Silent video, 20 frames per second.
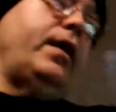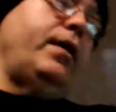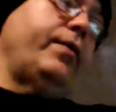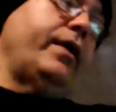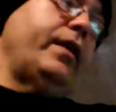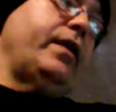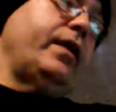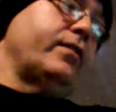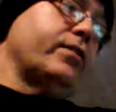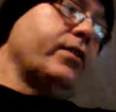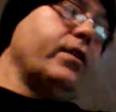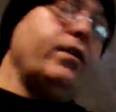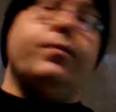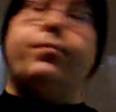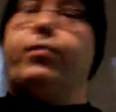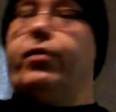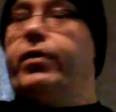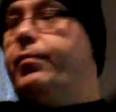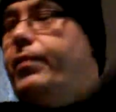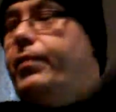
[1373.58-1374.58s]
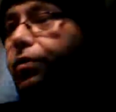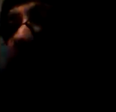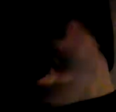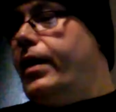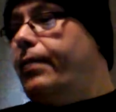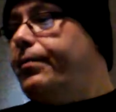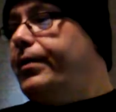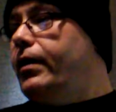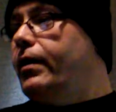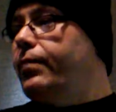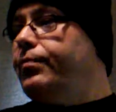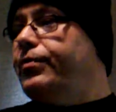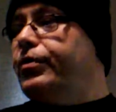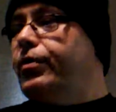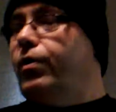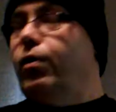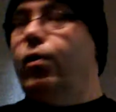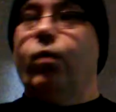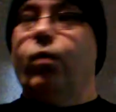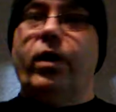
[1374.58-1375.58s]
anyway, that's going to pretty much wrap it up.
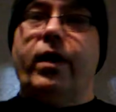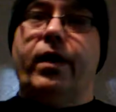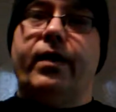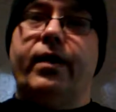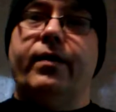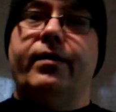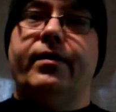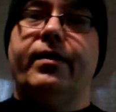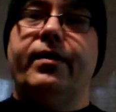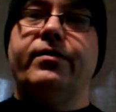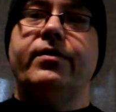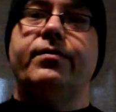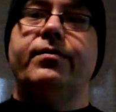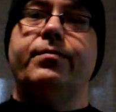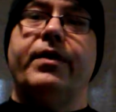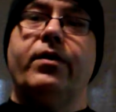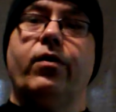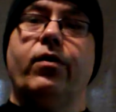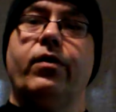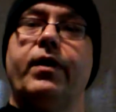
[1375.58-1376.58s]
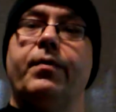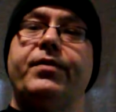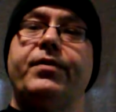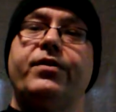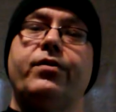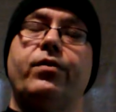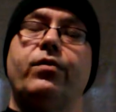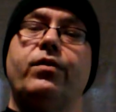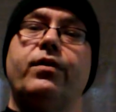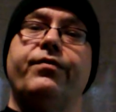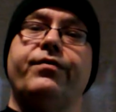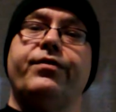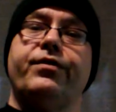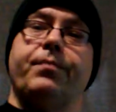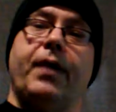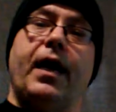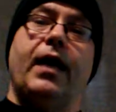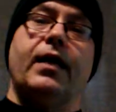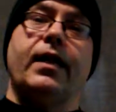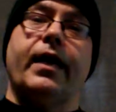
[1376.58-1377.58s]
So this has been our episode of
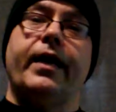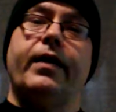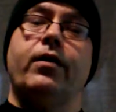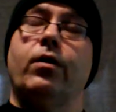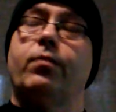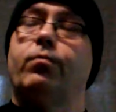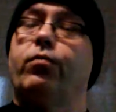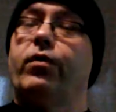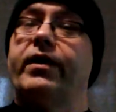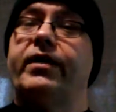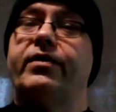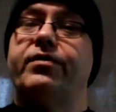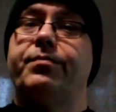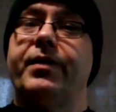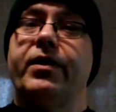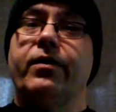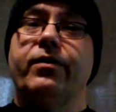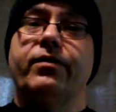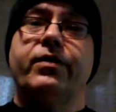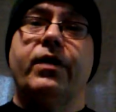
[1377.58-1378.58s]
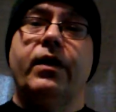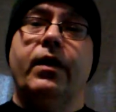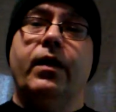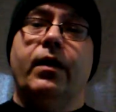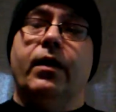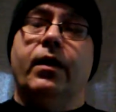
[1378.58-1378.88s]
Spotlight on Britney Spears.